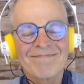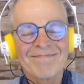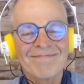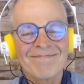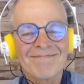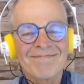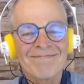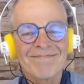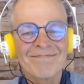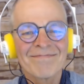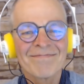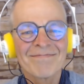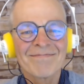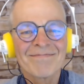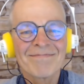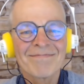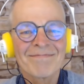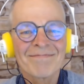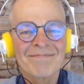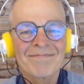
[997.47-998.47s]

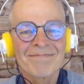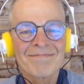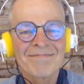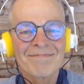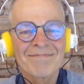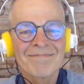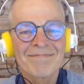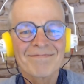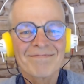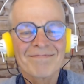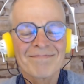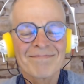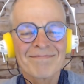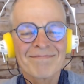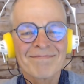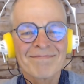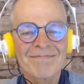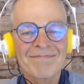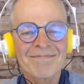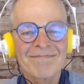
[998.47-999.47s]

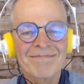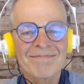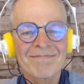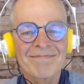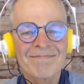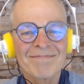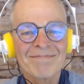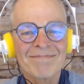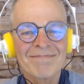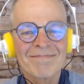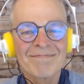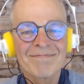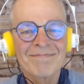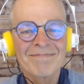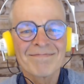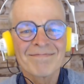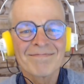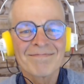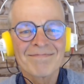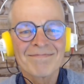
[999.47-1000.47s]

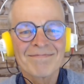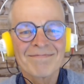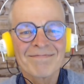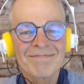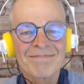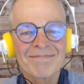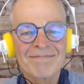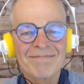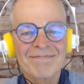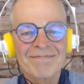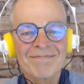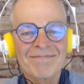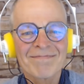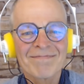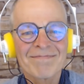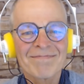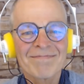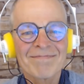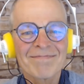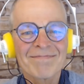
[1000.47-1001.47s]

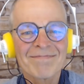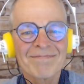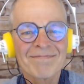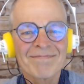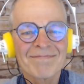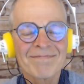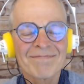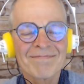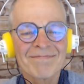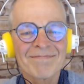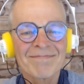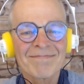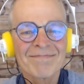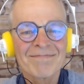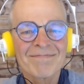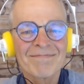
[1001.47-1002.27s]
The person shown says nothing.